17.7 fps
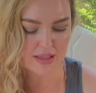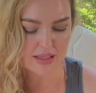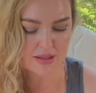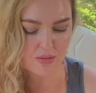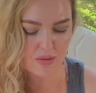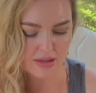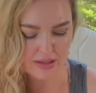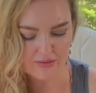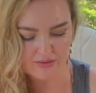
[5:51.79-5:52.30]
This
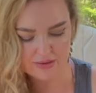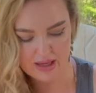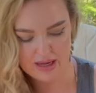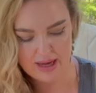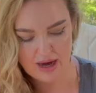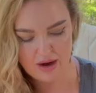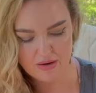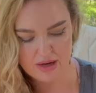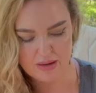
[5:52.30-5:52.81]
wants to fly
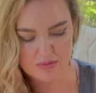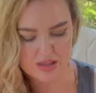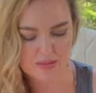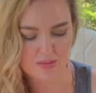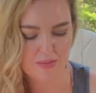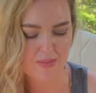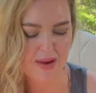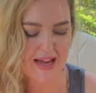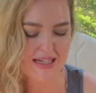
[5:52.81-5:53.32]
out and I'm just
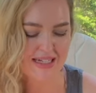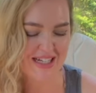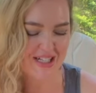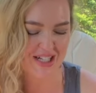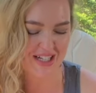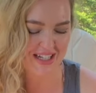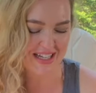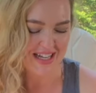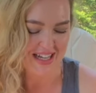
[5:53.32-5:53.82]
gonna pay attention.